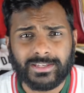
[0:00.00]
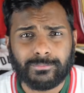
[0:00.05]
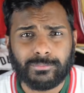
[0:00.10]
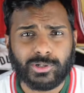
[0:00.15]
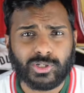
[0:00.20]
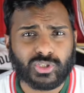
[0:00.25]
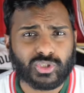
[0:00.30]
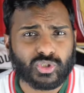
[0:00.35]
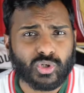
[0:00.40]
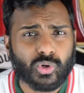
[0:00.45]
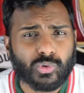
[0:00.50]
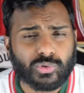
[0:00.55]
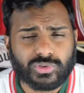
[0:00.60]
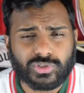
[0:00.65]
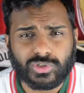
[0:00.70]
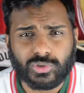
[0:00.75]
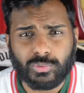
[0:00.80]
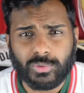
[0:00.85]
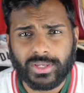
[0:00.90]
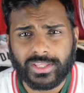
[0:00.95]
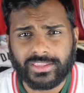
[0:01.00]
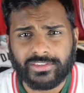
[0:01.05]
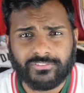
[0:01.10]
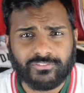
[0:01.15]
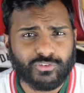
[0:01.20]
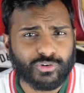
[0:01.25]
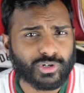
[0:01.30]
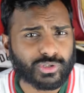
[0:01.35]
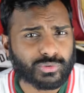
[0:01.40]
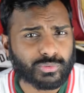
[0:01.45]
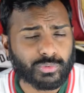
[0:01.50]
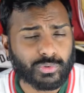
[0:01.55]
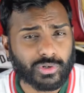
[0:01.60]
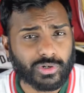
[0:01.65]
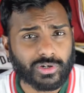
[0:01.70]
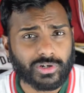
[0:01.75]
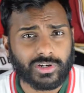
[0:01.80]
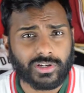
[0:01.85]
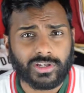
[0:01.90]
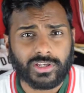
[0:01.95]
but choked it away in the fourth
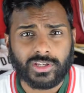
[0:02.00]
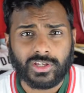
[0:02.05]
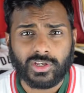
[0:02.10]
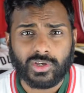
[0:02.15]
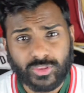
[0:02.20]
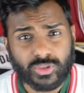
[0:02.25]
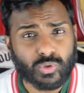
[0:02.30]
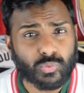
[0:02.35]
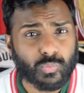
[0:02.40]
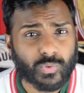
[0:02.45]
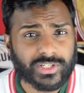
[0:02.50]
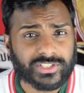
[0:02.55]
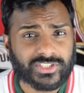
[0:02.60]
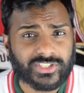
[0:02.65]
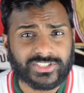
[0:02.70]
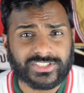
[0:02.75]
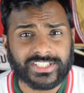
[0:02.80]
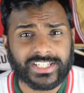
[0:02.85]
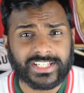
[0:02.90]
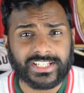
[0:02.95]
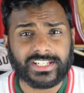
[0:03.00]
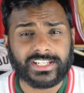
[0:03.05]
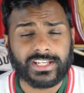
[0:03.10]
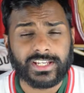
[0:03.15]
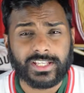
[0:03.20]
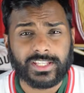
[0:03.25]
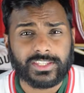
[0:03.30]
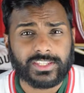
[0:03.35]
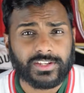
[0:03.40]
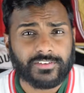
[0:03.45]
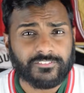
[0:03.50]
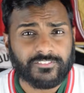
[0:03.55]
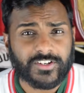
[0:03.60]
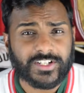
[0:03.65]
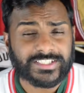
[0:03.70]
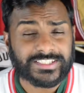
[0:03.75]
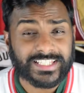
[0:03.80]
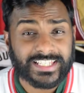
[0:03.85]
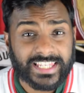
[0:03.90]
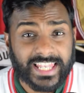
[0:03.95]
quarter. The Wizards hit their
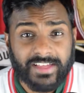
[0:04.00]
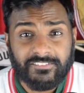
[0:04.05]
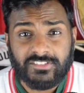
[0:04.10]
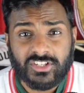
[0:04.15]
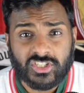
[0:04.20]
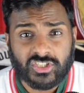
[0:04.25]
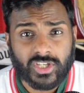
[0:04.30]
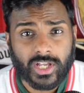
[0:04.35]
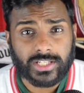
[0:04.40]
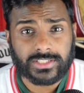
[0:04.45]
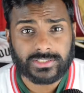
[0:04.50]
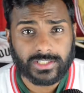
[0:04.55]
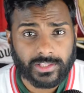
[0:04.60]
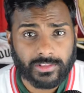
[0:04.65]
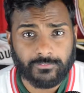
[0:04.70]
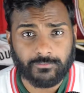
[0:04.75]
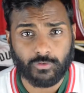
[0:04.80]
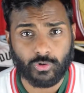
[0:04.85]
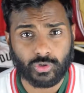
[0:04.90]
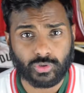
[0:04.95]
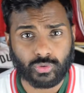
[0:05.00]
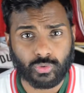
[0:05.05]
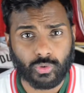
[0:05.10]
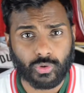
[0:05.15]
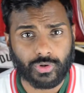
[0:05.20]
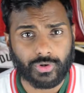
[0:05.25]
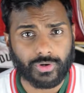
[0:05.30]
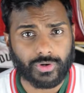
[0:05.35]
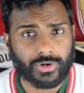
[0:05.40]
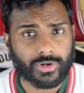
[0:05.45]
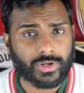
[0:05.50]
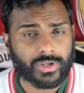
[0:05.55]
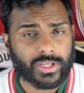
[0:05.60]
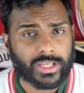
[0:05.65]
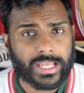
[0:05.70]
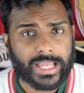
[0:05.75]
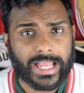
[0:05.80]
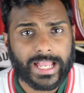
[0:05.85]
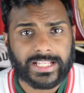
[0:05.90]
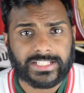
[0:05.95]
first 11 shots of the fourth quarter
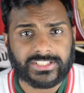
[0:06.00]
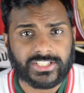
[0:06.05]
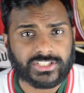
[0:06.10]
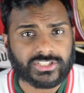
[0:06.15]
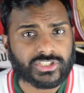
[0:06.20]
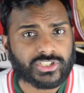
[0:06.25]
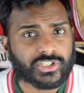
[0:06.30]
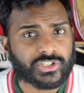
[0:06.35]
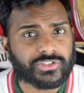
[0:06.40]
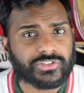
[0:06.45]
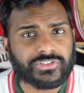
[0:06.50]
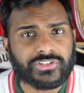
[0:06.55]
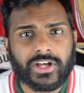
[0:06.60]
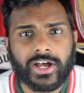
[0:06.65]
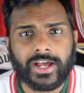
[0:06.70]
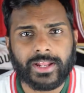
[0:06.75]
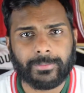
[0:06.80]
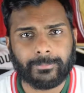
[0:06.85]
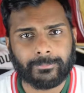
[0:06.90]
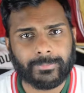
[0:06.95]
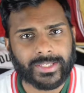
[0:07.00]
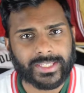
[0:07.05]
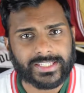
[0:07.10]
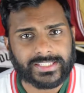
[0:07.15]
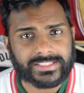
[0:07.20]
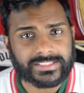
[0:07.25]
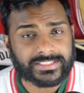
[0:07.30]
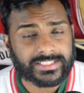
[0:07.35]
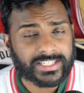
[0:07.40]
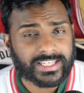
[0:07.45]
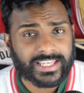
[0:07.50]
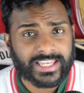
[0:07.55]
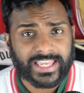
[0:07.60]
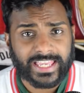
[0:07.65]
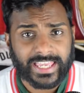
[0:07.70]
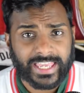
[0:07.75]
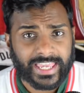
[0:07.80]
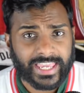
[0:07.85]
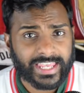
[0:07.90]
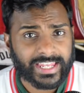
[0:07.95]
and just could not miss,
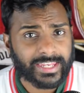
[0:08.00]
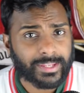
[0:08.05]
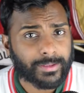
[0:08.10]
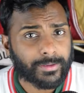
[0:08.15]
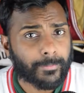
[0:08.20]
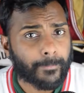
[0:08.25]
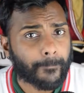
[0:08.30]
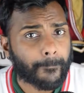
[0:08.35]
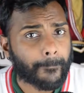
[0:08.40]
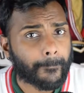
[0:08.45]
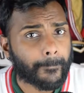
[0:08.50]
hitting